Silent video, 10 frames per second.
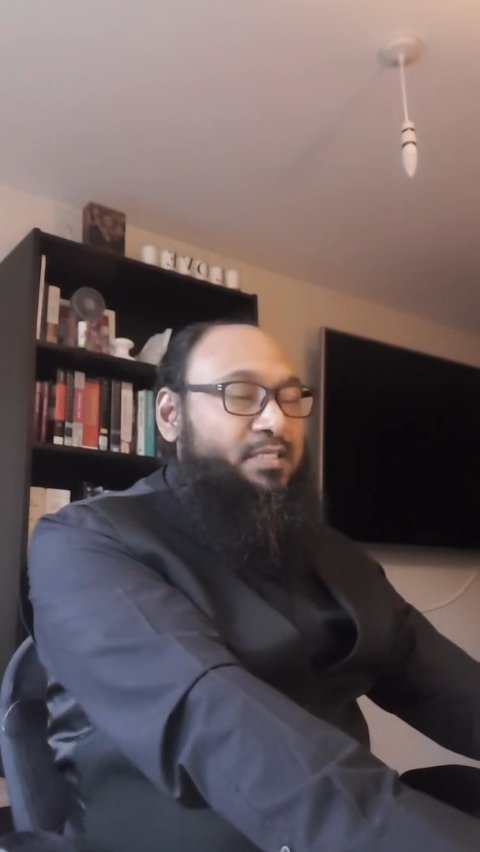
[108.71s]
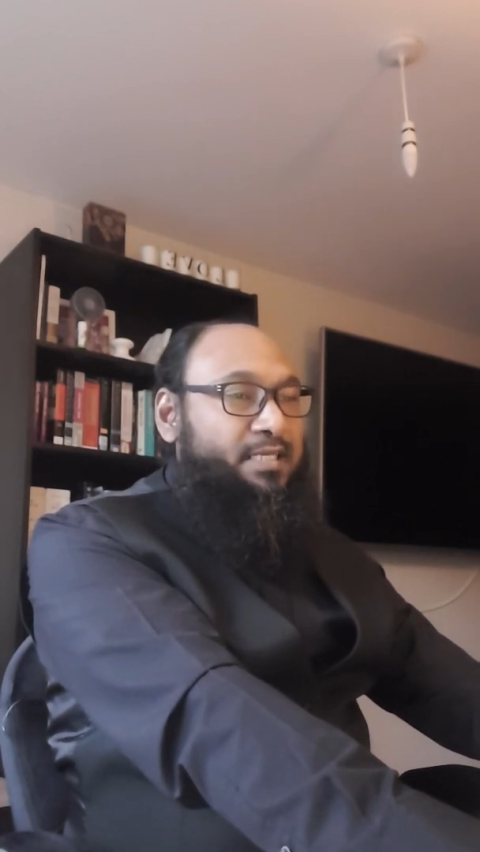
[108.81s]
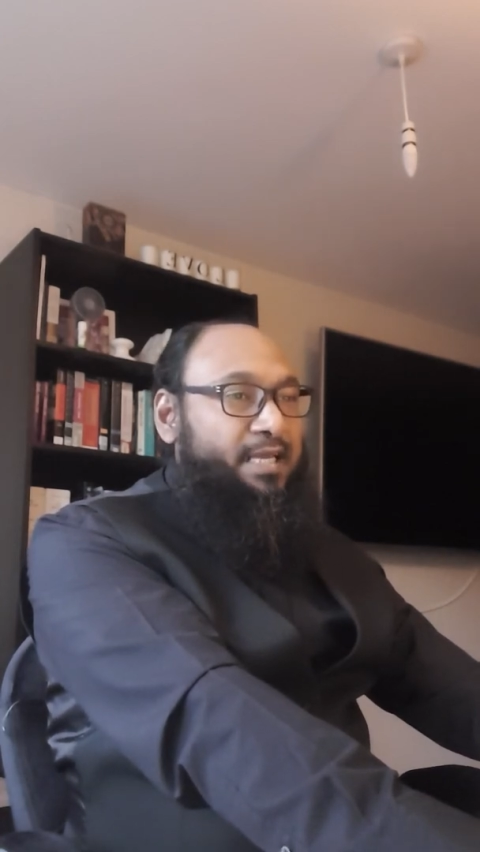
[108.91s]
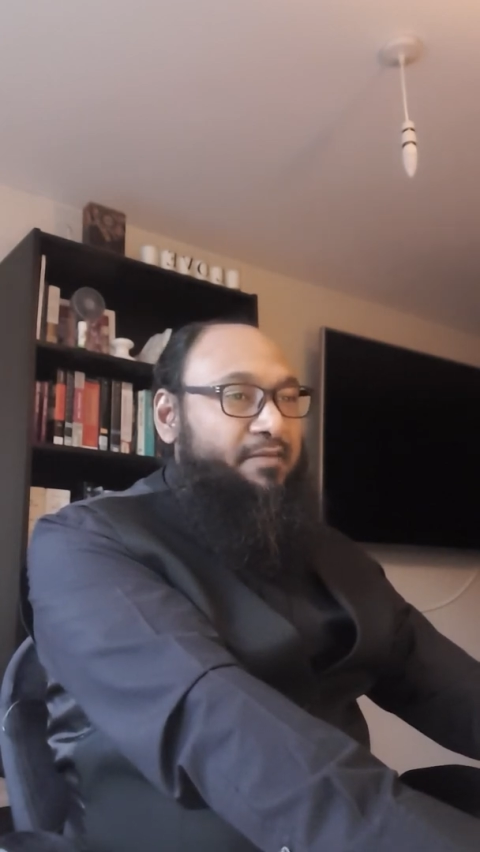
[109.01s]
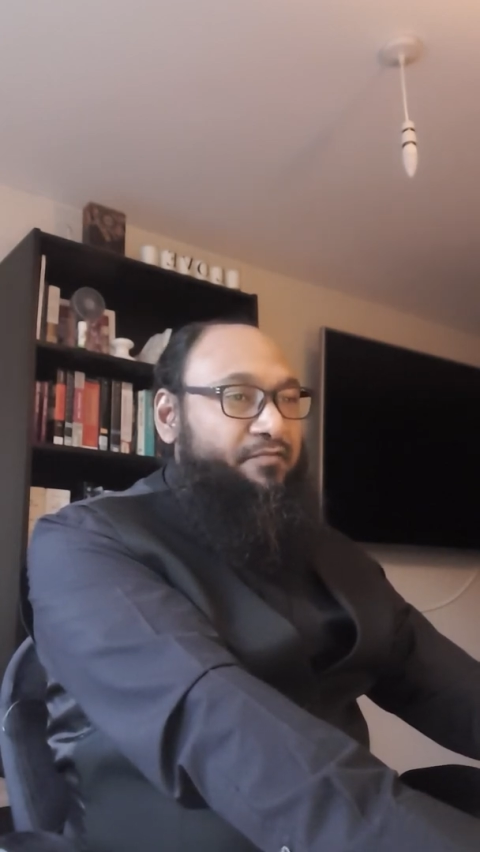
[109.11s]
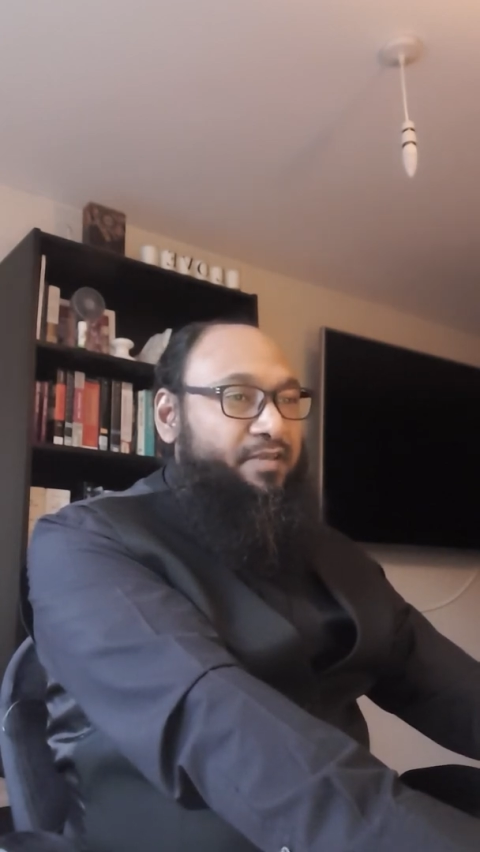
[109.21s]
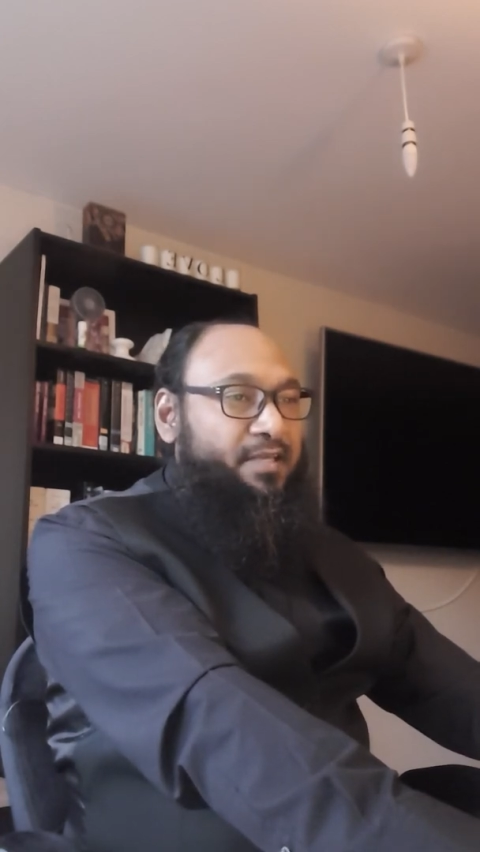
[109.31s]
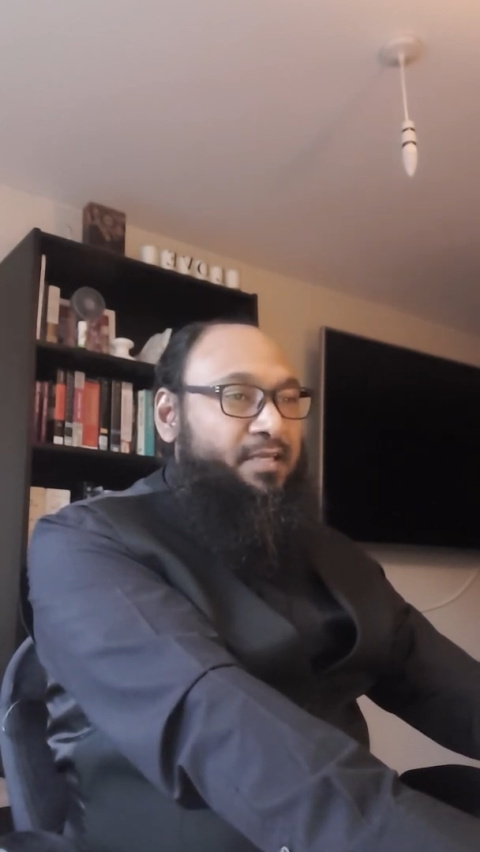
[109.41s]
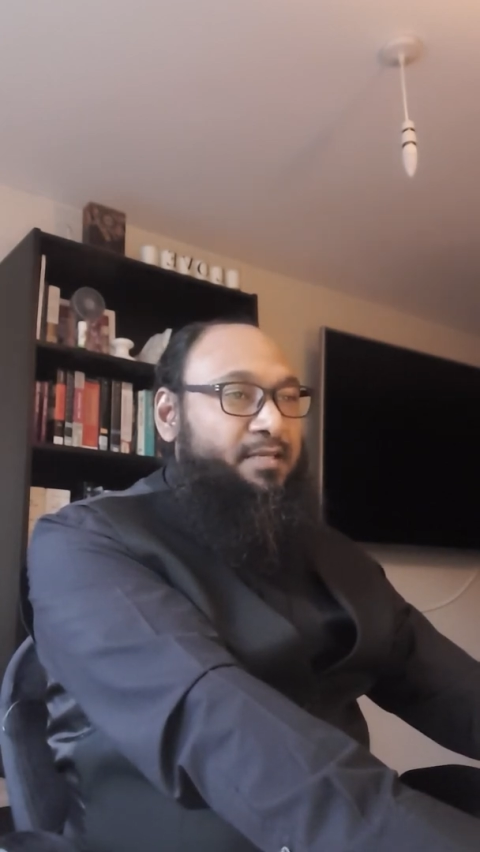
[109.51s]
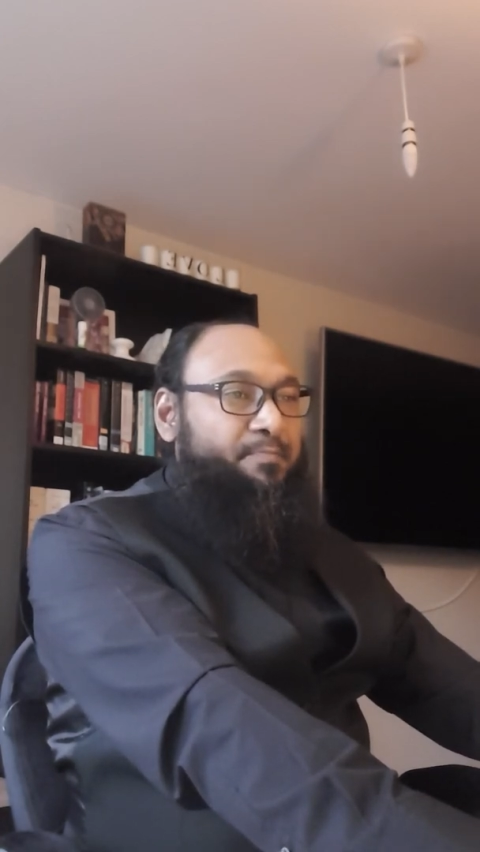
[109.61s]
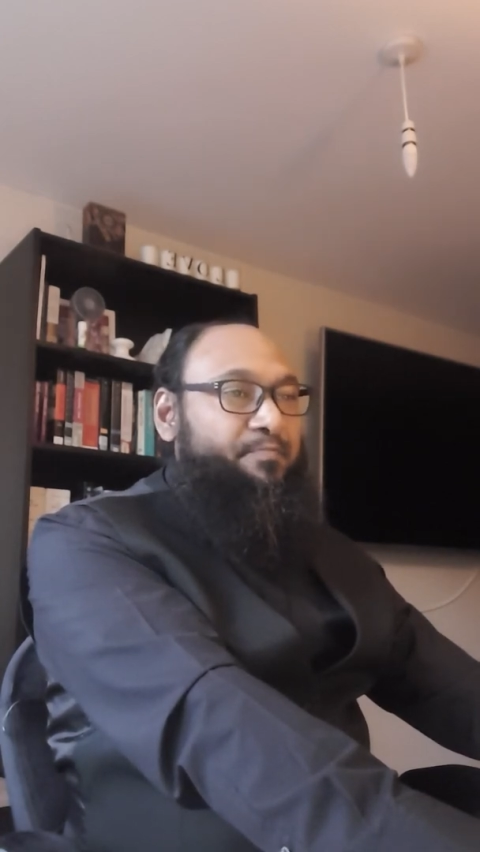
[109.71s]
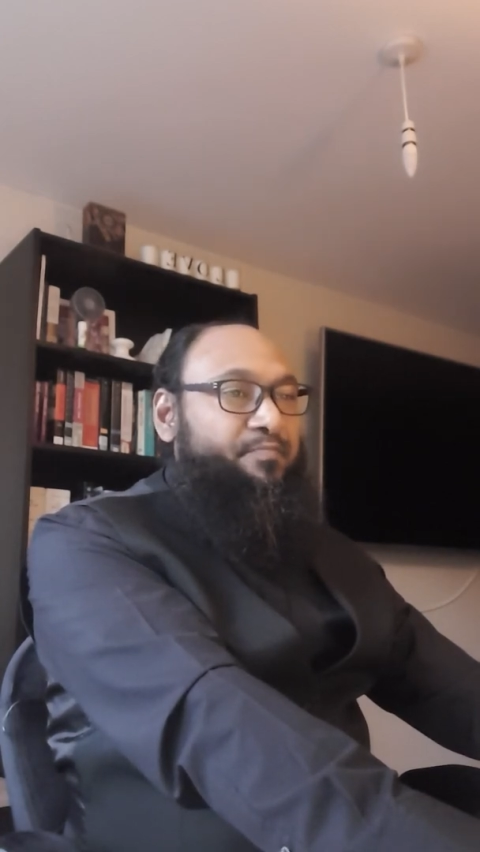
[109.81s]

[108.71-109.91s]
TFE,